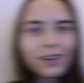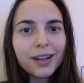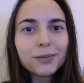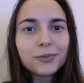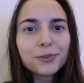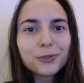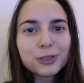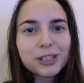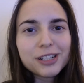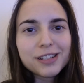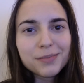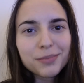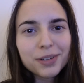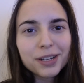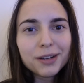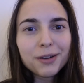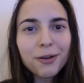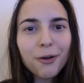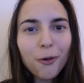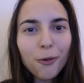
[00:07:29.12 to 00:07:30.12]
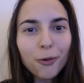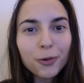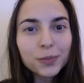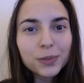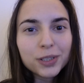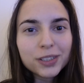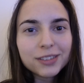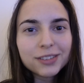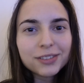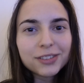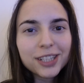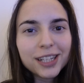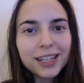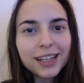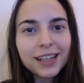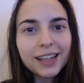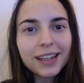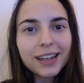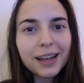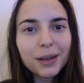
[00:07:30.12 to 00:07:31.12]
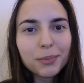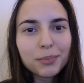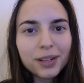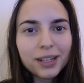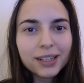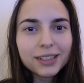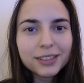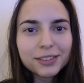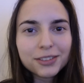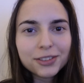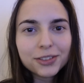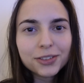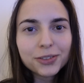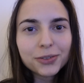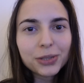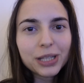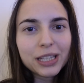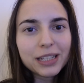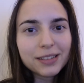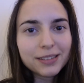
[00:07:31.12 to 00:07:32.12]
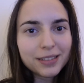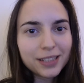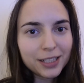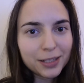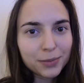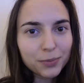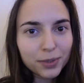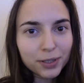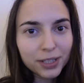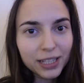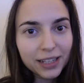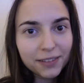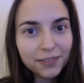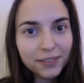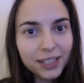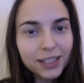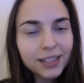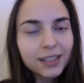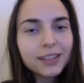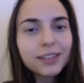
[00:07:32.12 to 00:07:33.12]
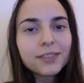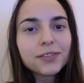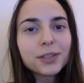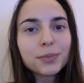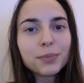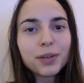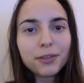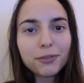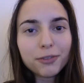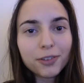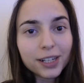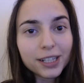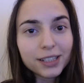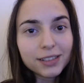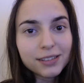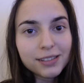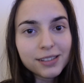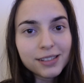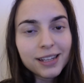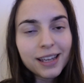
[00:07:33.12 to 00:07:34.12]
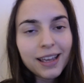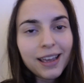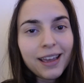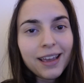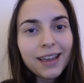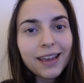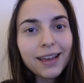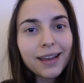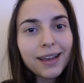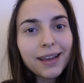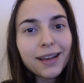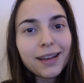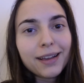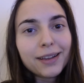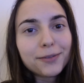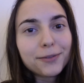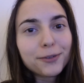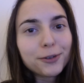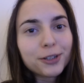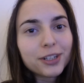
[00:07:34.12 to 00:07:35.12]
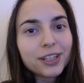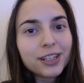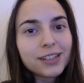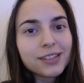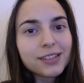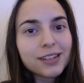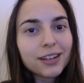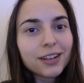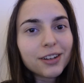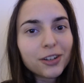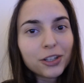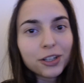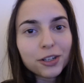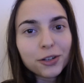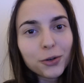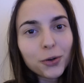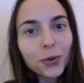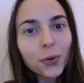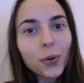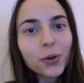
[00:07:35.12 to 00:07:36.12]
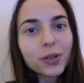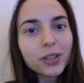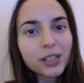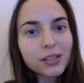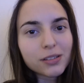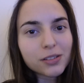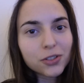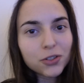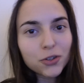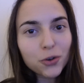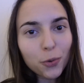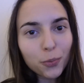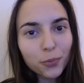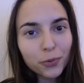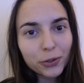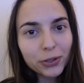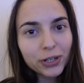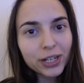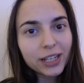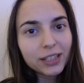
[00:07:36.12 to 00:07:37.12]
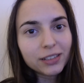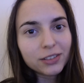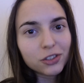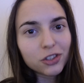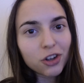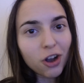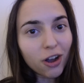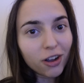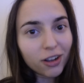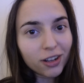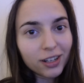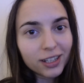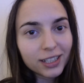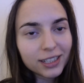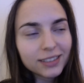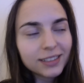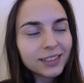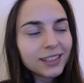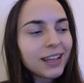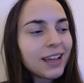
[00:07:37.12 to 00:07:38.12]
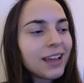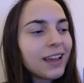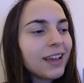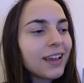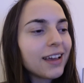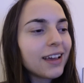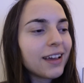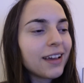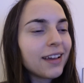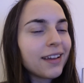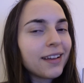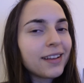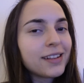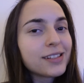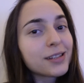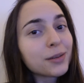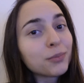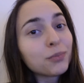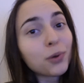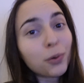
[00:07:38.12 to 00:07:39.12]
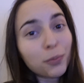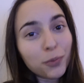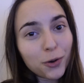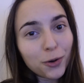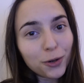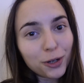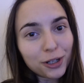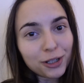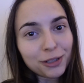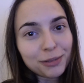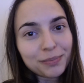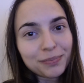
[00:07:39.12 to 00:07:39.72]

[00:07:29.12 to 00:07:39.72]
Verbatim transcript: I'm already back home and today I plan to do the cinema evening with my friends. And for this I'm gonna cook the strawberry in chocolate and some popcorn.